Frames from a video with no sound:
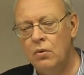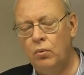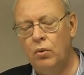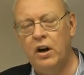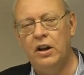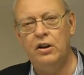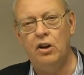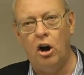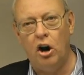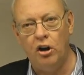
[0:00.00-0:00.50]

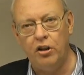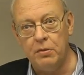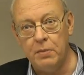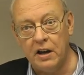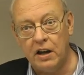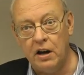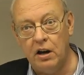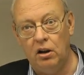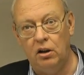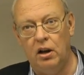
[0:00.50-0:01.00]
When all the
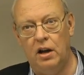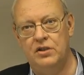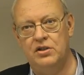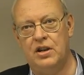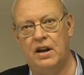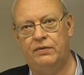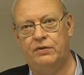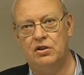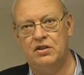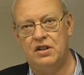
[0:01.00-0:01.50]
big
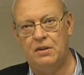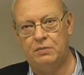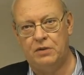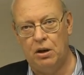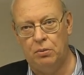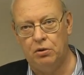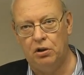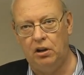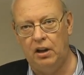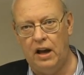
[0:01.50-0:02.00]
airlines after
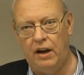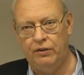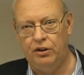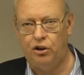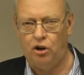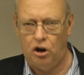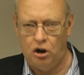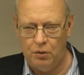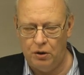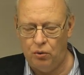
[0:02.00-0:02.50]
September
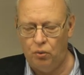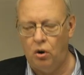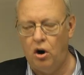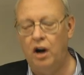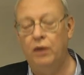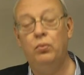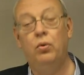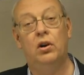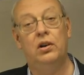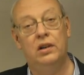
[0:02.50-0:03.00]
11th, all but
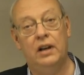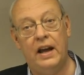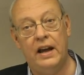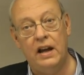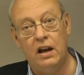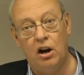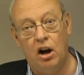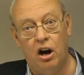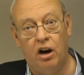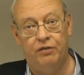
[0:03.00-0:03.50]
one, were
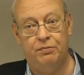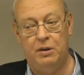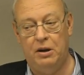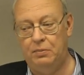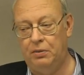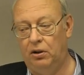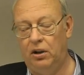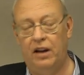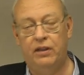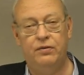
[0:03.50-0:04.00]
laying off
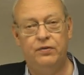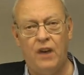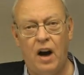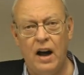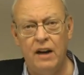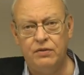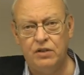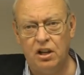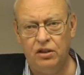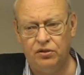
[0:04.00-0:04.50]
people, like
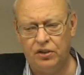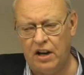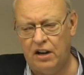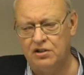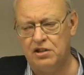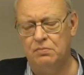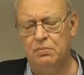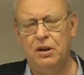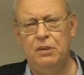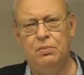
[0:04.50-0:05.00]
five,
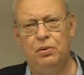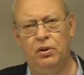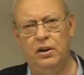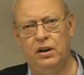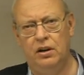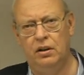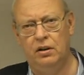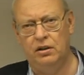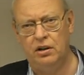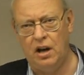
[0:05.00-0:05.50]
10,000 people
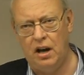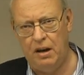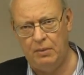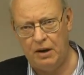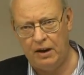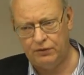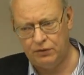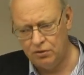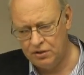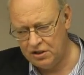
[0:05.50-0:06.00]
at a
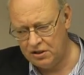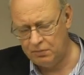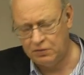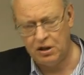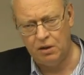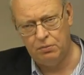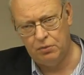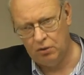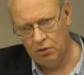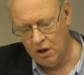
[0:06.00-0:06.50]
time after
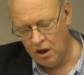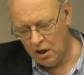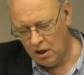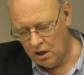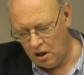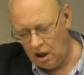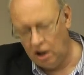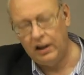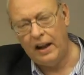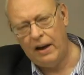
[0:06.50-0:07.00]
September
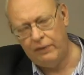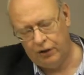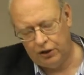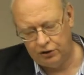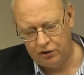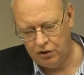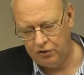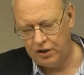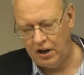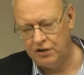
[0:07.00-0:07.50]

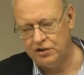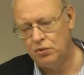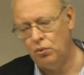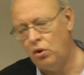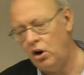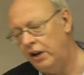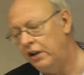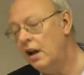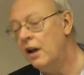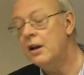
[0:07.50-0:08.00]
11th,
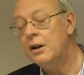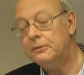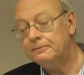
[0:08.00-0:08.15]
2001,